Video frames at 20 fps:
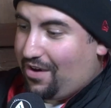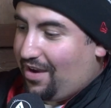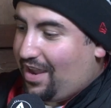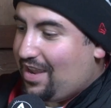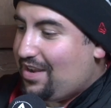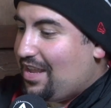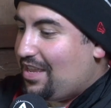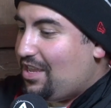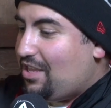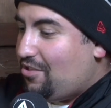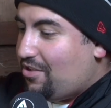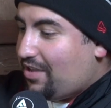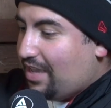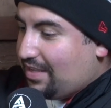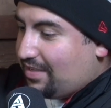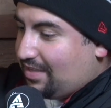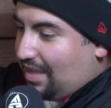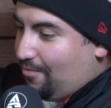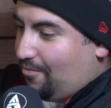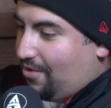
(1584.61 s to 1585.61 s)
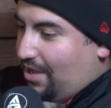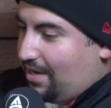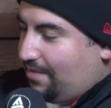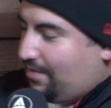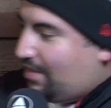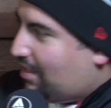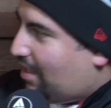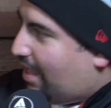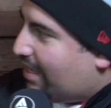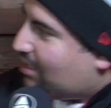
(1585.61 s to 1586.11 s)
All right. Now you look at
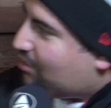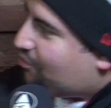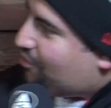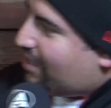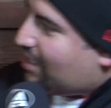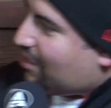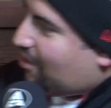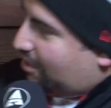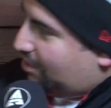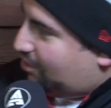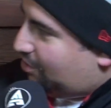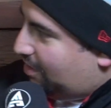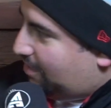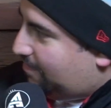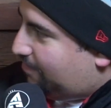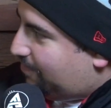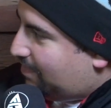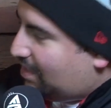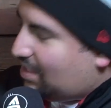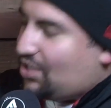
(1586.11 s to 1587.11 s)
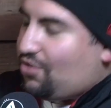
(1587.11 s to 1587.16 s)
someone like Trent Cotchin.